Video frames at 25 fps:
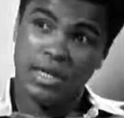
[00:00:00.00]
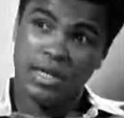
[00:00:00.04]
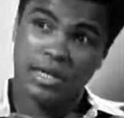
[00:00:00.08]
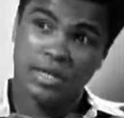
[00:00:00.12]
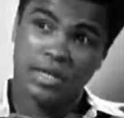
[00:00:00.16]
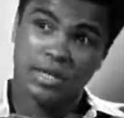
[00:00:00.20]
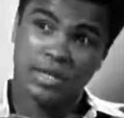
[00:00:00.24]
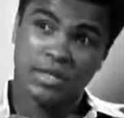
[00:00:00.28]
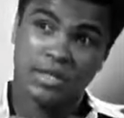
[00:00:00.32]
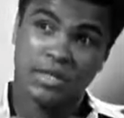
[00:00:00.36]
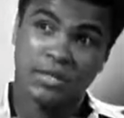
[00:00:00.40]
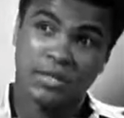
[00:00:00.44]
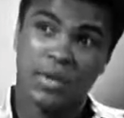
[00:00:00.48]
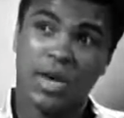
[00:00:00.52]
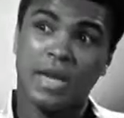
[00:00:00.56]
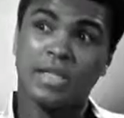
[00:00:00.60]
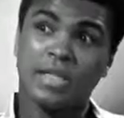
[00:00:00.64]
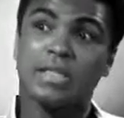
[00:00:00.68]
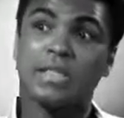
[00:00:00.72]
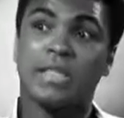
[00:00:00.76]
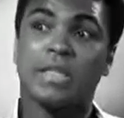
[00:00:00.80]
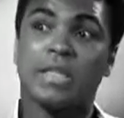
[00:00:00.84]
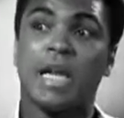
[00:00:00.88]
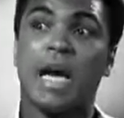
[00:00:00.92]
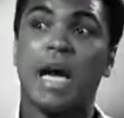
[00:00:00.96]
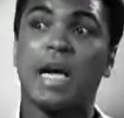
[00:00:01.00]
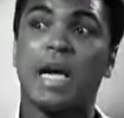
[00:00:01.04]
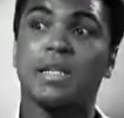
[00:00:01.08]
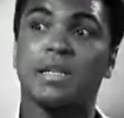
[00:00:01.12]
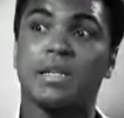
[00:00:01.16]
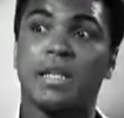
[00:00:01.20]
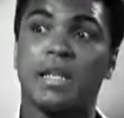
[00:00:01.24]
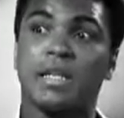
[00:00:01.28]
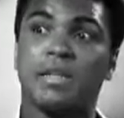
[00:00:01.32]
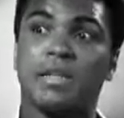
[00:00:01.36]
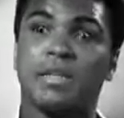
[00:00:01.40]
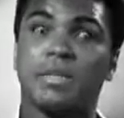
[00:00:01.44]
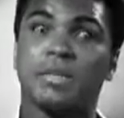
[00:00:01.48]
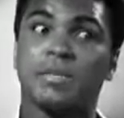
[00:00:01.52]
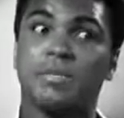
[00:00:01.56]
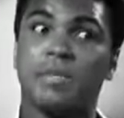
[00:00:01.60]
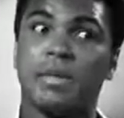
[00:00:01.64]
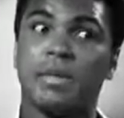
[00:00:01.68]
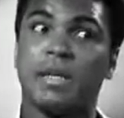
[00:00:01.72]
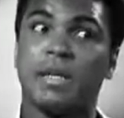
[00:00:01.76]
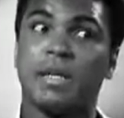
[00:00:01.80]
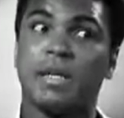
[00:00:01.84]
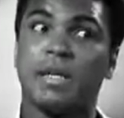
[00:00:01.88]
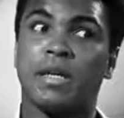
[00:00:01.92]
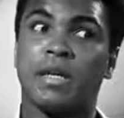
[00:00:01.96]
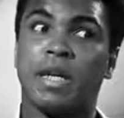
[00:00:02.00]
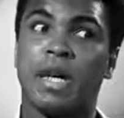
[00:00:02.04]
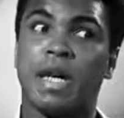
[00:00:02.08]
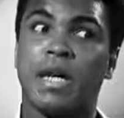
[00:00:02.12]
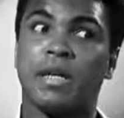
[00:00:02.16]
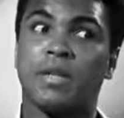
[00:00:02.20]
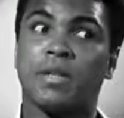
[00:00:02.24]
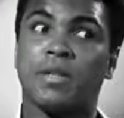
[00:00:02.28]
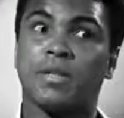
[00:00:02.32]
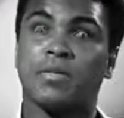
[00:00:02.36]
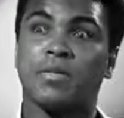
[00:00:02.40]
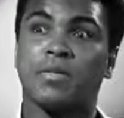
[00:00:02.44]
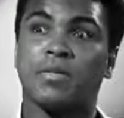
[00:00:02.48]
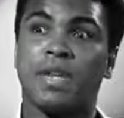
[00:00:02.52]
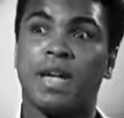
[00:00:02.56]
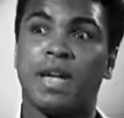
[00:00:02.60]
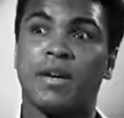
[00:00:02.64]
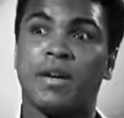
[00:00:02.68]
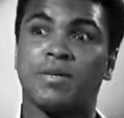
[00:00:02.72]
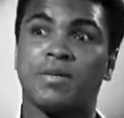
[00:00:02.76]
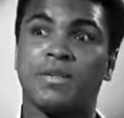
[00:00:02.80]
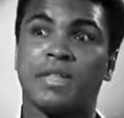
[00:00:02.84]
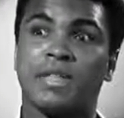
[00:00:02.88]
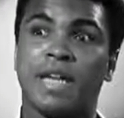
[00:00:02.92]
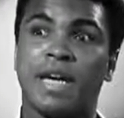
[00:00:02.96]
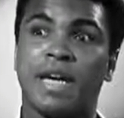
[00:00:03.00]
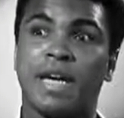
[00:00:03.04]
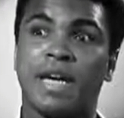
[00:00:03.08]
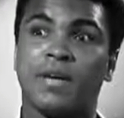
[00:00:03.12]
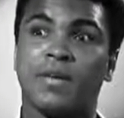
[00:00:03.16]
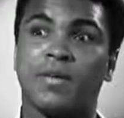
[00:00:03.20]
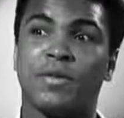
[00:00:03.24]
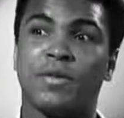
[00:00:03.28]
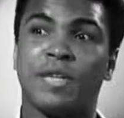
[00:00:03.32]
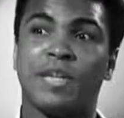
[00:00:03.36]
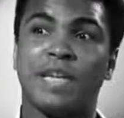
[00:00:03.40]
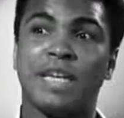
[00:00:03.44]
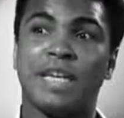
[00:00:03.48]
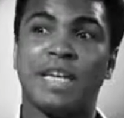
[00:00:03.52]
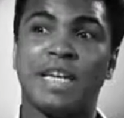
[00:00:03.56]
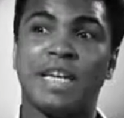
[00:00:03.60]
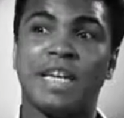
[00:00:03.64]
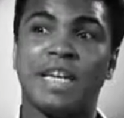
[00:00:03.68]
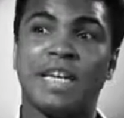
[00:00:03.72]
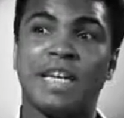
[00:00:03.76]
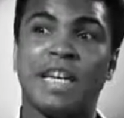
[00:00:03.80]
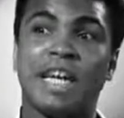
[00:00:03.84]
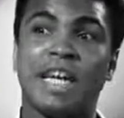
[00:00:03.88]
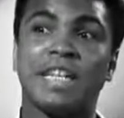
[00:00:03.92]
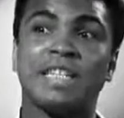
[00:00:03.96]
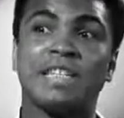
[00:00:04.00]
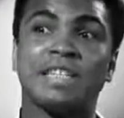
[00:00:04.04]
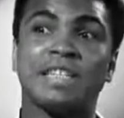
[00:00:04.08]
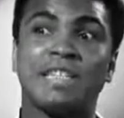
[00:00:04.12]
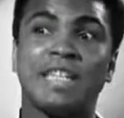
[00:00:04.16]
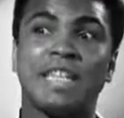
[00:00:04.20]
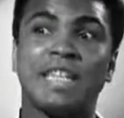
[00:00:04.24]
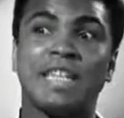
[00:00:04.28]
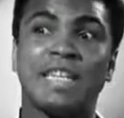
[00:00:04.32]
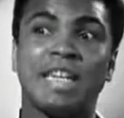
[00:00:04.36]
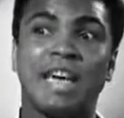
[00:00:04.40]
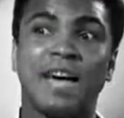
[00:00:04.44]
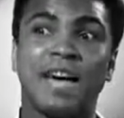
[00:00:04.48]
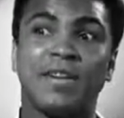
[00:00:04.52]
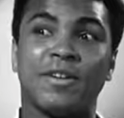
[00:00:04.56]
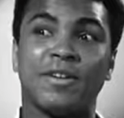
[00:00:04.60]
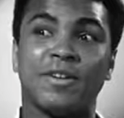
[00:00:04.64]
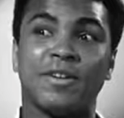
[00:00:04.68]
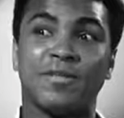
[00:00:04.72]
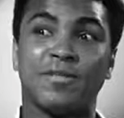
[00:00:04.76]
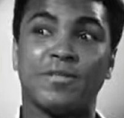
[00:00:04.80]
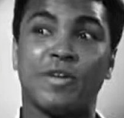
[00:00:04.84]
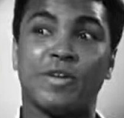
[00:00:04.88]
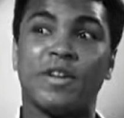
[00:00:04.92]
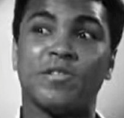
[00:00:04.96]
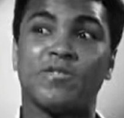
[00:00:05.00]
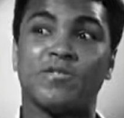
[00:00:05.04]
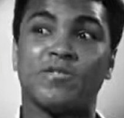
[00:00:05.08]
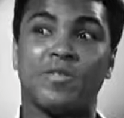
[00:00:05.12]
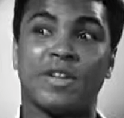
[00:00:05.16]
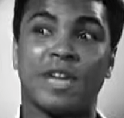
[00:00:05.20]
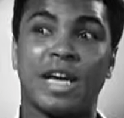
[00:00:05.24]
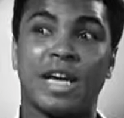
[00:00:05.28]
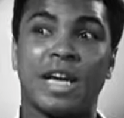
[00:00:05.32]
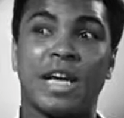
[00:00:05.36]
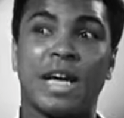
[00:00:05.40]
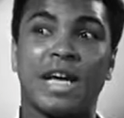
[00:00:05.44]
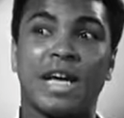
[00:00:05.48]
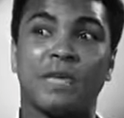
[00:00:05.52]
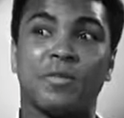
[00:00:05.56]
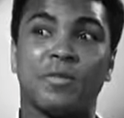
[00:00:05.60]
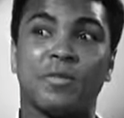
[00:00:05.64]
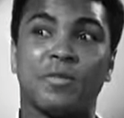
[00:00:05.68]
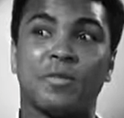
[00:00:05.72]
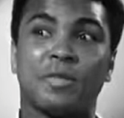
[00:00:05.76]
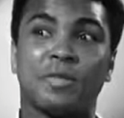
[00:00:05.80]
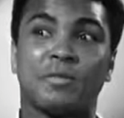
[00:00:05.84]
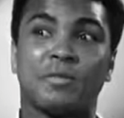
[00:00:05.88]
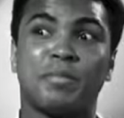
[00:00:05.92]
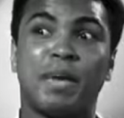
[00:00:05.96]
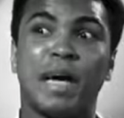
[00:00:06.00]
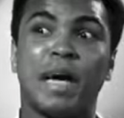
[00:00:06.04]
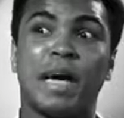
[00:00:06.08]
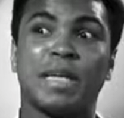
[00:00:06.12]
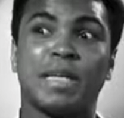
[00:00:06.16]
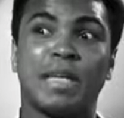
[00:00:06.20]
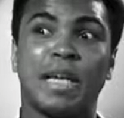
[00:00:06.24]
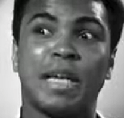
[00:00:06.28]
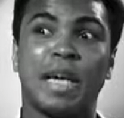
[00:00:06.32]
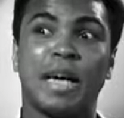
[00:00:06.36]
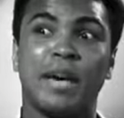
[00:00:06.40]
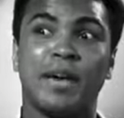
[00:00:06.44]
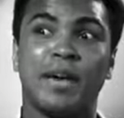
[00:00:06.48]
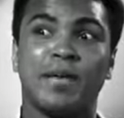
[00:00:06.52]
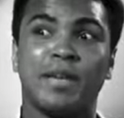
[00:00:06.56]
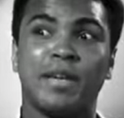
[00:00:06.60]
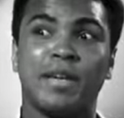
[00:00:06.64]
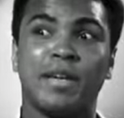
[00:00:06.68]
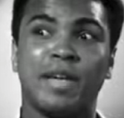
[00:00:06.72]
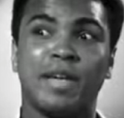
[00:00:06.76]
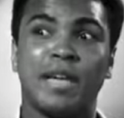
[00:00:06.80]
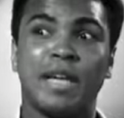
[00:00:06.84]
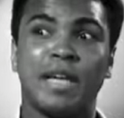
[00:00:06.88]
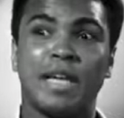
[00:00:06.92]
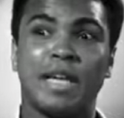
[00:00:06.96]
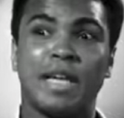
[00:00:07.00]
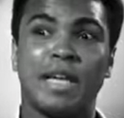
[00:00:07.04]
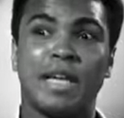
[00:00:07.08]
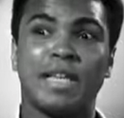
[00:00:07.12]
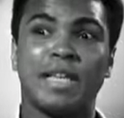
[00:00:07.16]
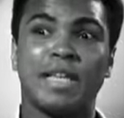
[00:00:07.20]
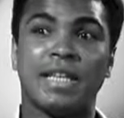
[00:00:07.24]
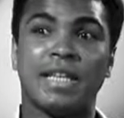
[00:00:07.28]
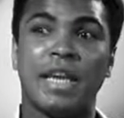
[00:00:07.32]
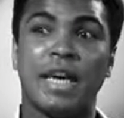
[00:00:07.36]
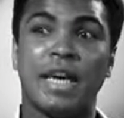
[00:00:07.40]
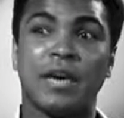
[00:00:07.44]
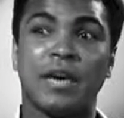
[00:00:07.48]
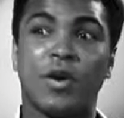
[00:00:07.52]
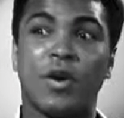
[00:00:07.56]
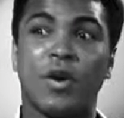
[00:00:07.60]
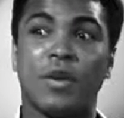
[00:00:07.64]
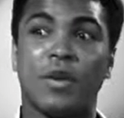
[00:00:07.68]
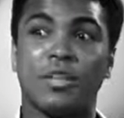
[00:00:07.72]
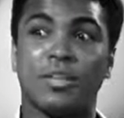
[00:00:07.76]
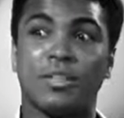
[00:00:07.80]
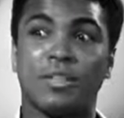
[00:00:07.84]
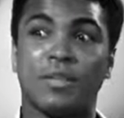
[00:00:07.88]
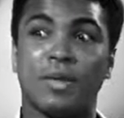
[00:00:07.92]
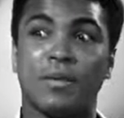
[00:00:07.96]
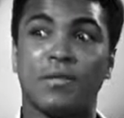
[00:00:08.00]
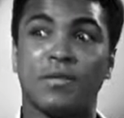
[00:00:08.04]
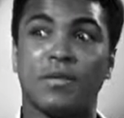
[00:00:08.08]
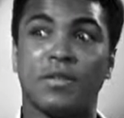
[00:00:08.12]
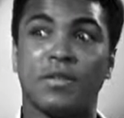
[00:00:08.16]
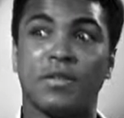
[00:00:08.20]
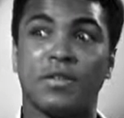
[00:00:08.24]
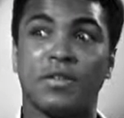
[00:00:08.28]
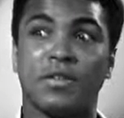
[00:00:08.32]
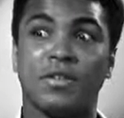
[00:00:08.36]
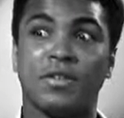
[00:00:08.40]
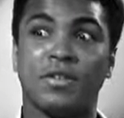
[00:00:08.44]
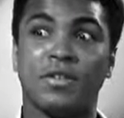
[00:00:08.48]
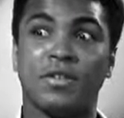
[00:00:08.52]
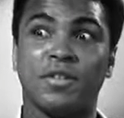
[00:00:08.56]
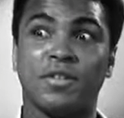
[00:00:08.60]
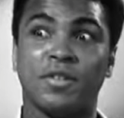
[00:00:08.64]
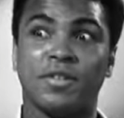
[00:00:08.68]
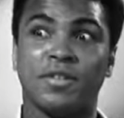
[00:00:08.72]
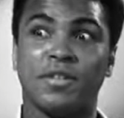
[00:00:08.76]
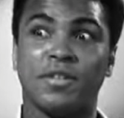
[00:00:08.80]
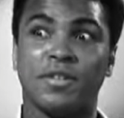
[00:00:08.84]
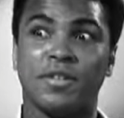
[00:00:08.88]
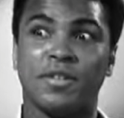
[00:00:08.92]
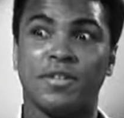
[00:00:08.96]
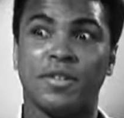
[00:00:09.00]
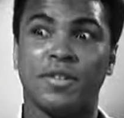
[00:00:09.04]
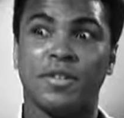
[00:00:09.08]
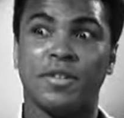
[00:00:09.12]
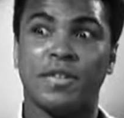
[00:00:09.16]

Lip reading: And so I said, I'll take this medal and I'll go downtown and I'll sit down in a restaurant. I got them on the spot now, and then I'll order something to eat.